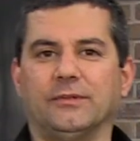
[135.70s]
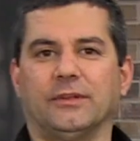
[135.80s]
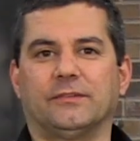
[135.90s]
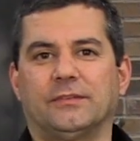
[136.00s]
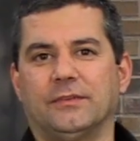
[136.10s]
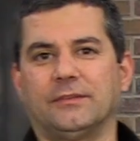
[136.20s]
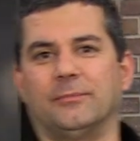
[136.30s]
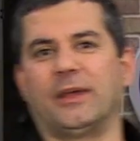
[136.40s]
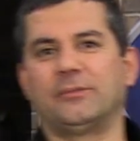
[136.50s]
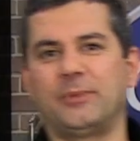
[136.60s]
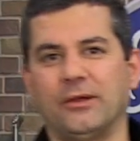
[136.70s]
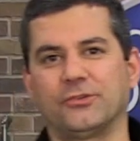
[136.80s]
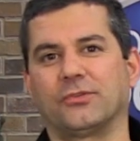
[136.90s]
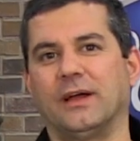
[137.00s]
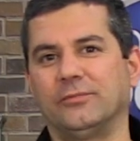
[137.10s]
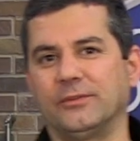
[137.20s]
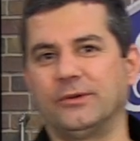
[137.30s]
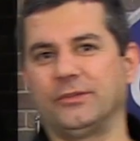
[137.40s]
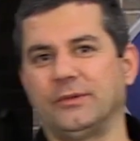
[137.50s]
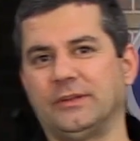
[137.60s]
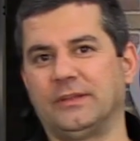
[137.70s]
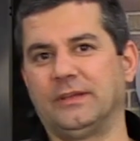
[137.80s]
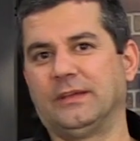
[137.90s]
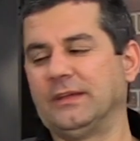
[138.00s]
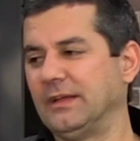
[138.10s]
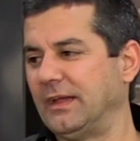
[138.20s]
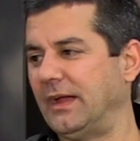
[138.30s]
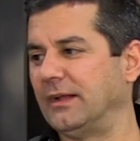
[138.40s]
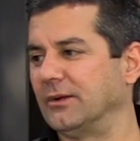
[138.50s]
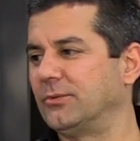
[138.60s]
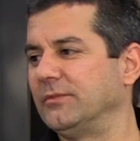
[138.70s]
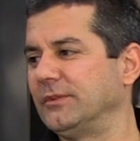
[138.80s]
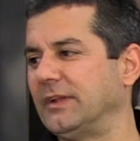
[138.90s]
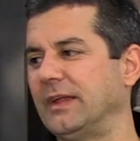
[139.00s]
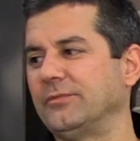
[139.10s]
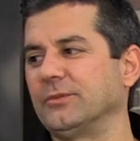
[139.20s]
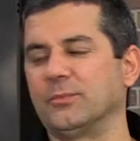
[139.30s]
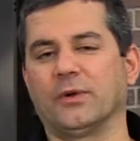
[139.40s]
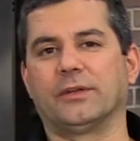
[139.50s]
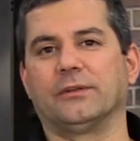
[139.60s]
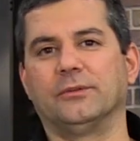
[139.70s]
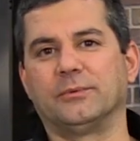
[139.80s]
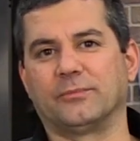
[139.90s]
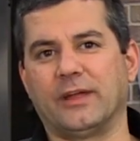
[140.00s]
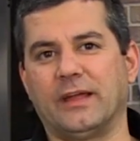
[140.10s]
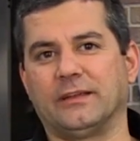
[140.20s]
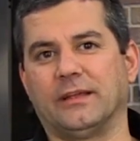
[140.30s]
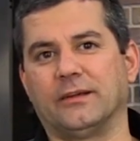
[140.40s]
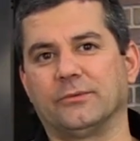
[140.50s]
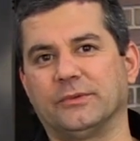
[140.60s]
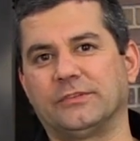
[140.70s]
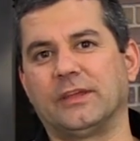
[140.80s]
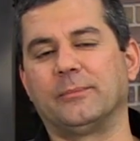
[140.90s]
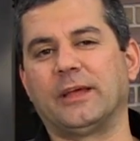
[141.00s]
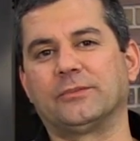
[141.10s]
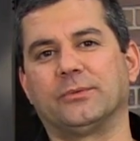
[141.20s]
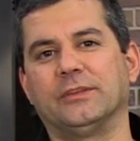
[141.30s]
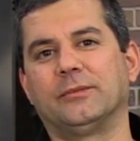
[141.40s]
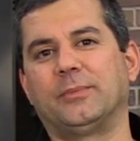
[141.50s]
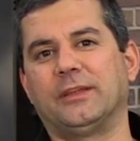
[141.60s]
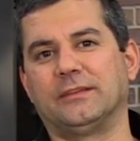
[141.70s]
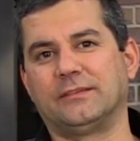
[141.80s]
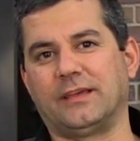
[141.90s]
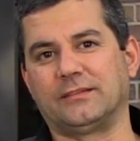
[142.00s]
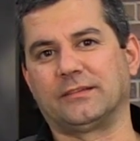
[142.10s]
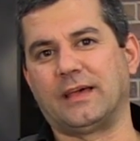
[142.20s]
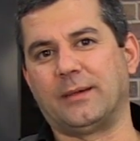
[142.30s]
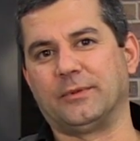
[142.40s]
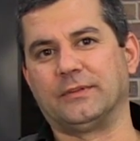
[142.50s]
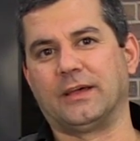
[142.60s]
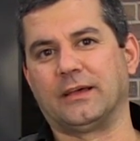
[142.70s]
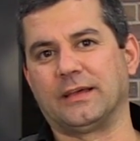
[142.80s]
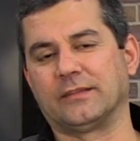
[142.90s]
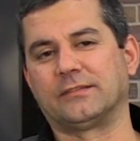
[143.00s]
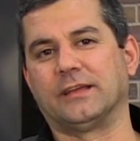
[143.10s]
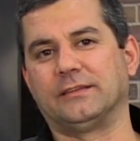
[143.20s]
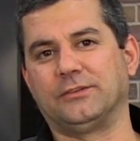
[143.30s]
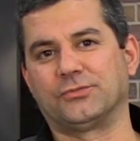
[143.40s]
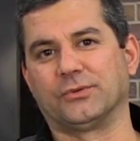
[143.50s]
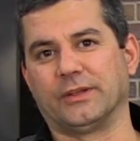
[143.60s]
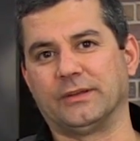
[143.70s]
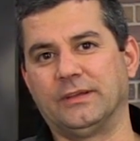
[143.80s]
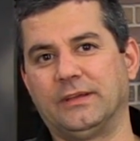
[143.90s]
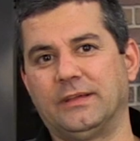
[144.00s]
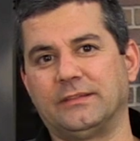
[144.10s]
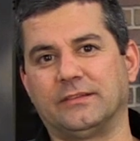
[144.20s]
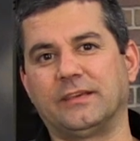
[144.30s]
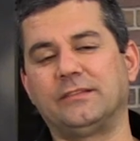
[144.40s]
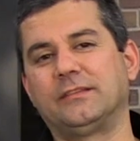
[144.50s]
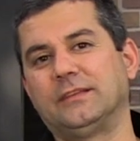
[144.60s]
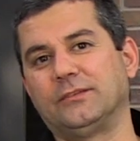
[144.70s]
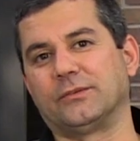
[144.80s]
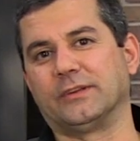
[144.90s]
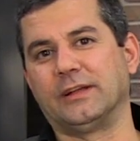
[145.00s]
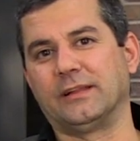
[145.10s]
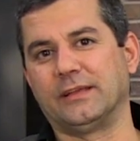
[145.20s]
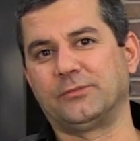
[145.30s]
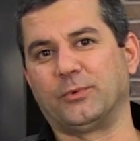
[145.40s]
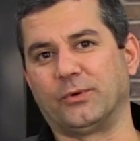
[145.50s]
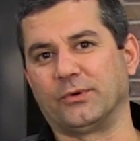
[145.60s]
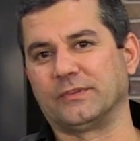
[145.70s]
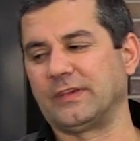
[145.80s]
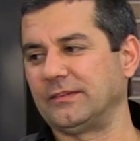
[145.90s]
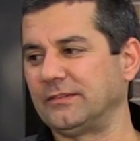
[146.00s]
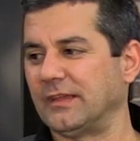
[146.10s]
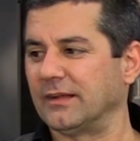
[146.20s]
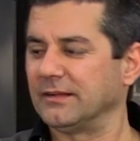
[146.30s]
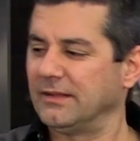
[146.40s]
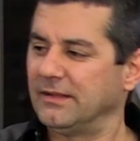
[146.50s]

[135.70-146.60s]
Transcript: units, the Maxx Power TriFlow unit and an equivalent aftermarket aluminum radiator. We sent them out to an independent test lab in, uh, outside Detroit. They tested these on an LS motor on a test stand.